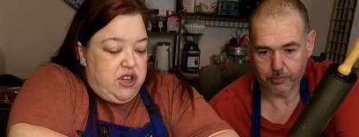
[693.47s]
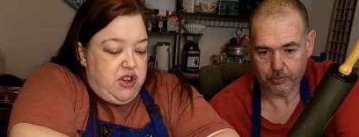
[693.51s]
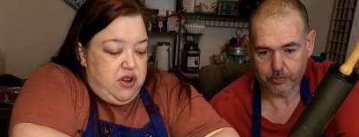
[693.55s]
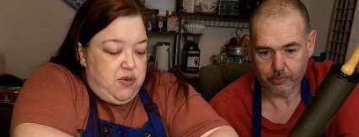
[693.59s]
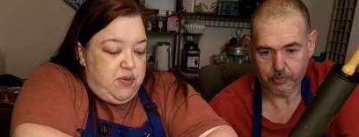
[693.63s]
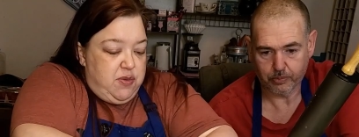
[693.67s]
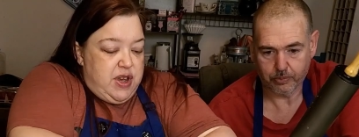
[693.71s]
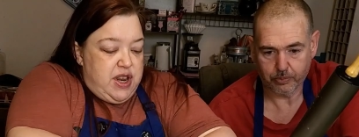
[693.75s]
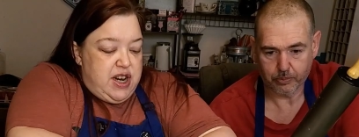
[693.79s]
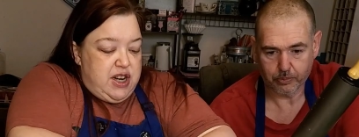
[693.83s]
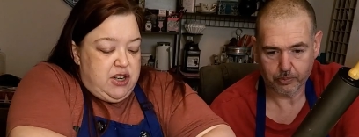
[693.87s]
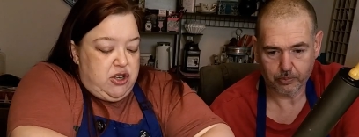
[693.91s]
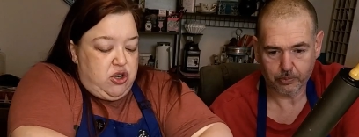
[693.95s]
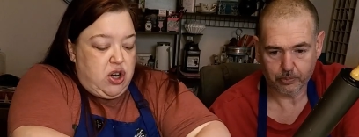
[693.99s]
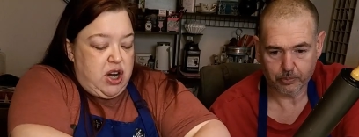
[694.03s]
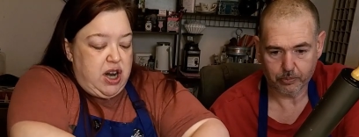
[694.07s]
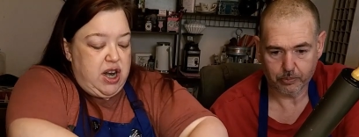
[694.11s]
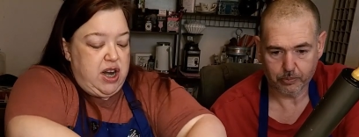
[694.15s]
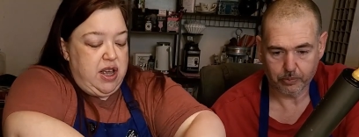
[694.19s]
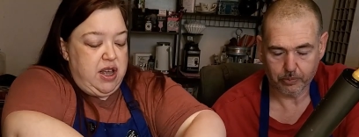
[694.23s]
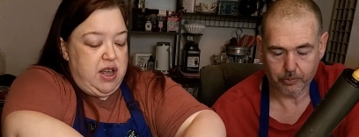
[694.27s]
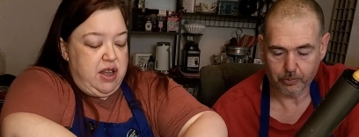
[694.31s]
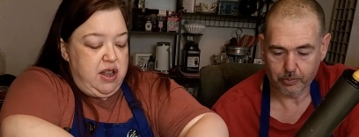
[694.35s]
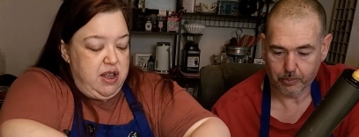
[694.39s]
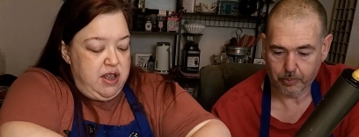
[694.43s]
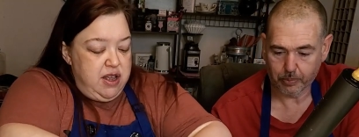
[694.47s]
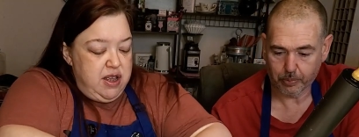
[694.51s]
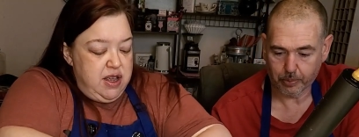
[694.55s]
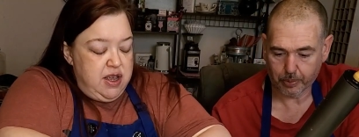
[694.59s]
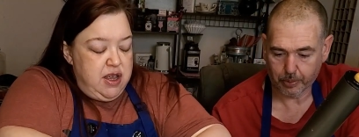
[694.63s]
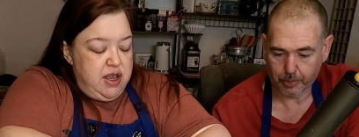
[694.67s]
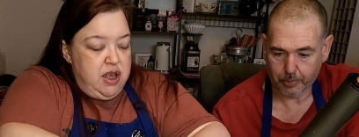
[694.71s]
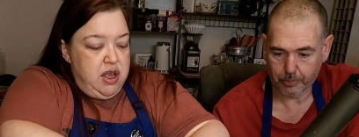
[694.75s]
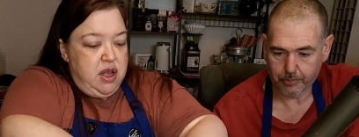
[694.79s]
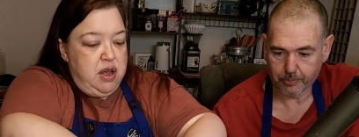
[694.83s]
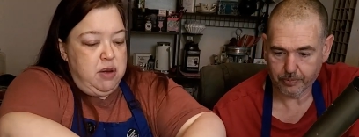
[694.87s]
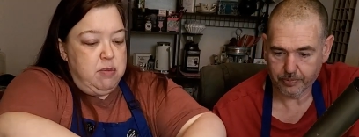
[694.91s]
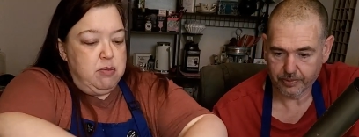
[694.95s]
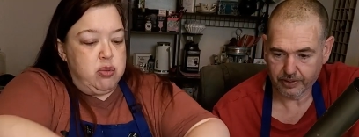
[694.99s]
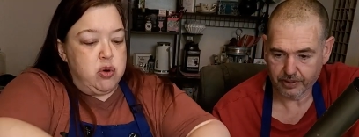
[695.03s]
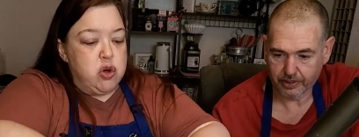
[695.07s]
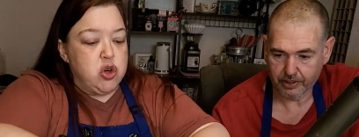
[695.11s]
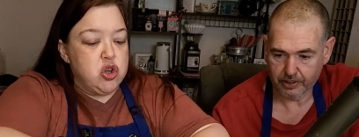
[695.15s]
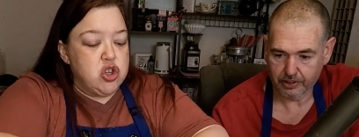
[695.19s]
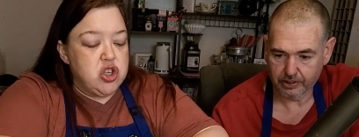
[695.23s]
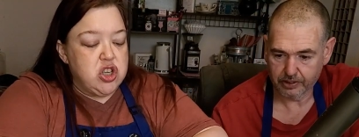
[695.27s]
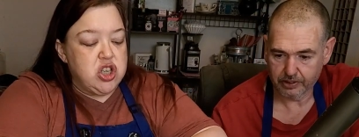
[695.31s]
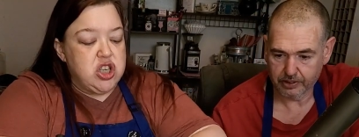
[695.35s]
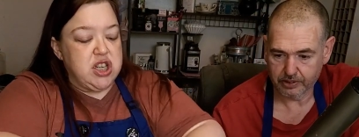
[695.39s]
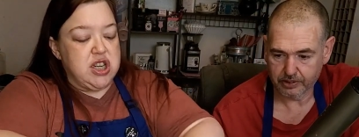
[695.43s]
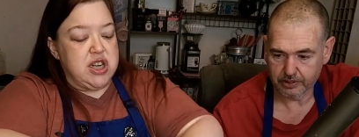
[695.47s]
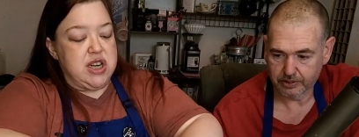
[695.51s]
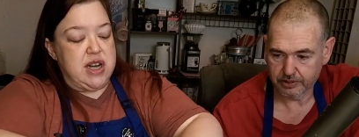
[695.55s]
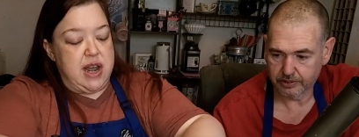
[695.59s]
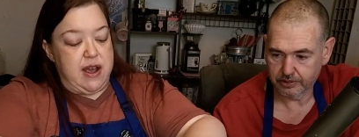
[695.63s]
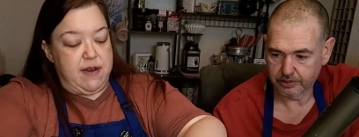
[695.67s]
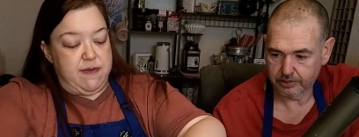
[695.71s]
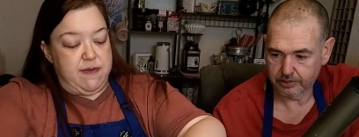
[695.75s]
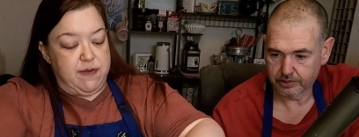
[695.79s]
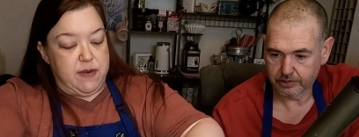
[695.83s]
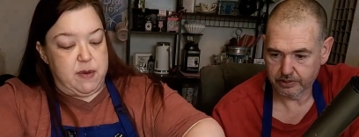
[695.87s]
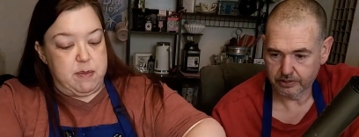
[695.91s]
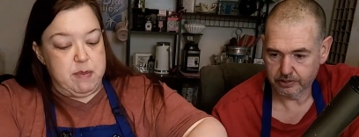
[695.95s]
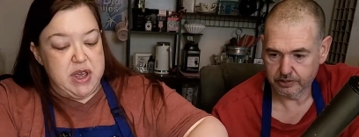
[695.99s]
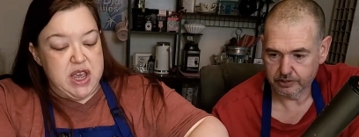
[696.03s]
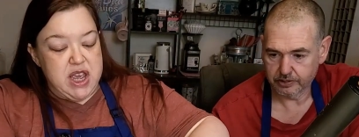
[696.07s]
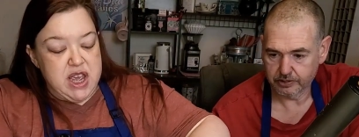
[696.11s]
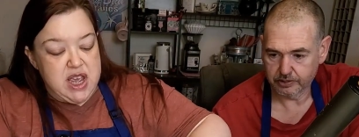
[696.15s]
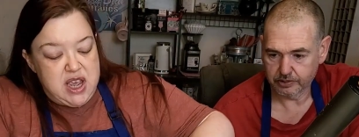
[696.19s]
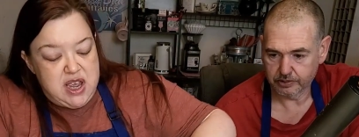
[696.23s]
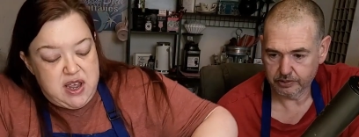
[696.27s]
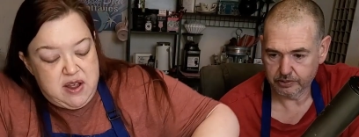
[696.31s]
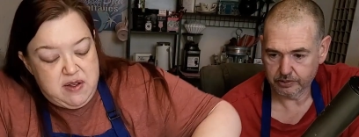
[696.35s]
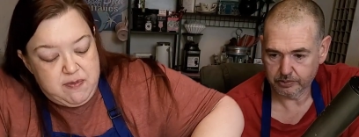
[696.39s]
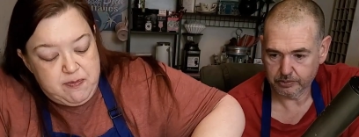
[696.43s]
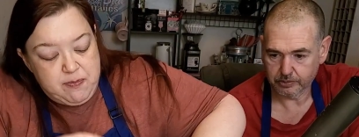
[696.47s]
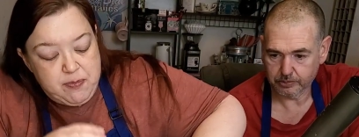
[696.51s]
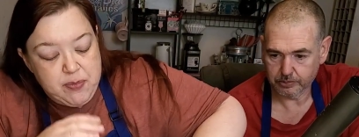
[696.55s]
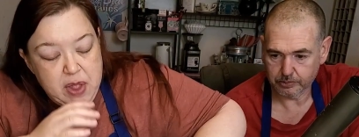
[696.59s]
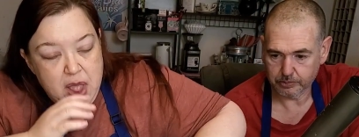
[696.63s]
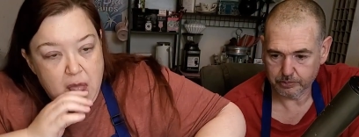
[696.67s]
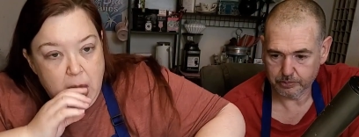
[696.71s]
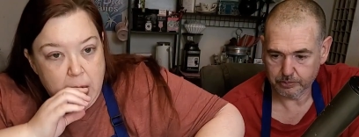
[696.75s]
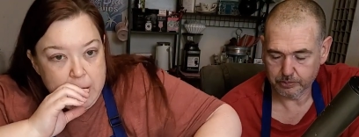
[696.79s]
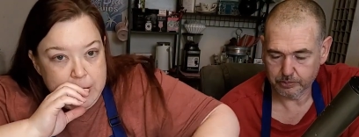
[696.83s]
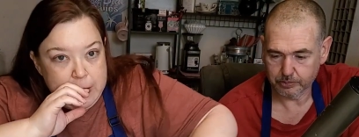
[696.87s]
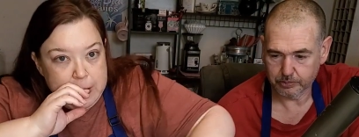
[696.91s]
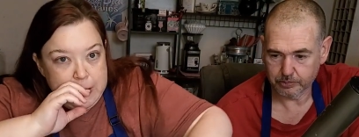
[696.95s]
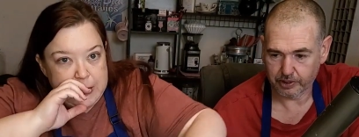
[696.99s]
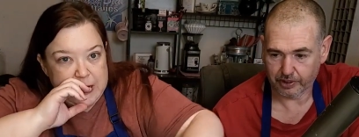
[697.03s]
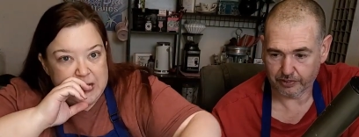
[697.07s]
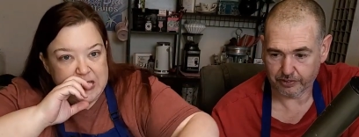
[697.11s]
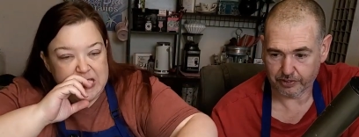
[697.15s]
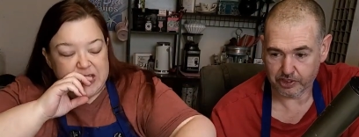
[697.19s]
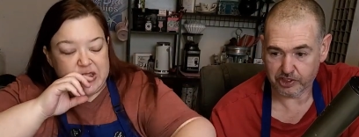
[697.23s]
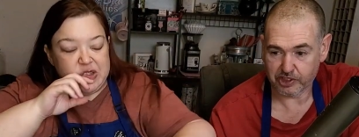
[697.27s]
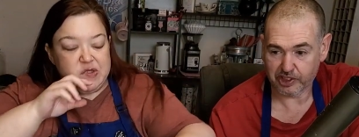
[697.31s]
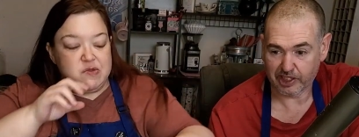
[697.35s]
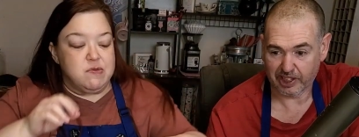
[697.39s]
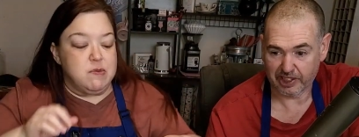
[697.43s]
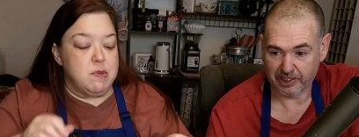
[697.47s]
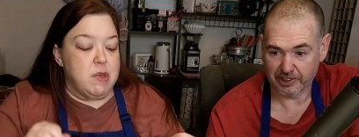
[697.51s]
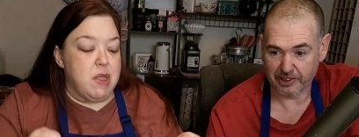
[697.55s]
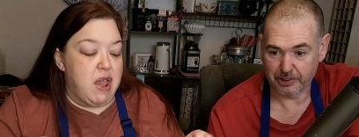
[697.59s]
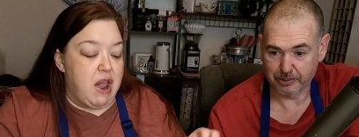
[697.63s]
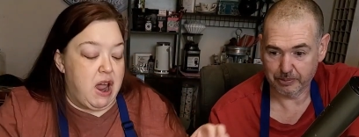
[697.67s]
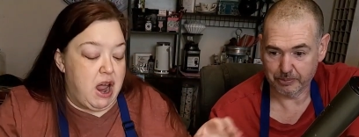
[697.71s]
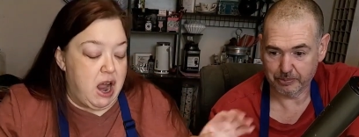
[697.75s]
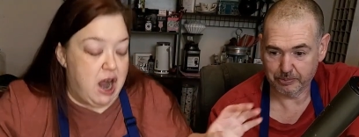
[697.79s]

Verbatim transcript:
Speaker 1: go in and try to push it. Now, for me, you
Speaker 2: have to stand
Speaker 1: up.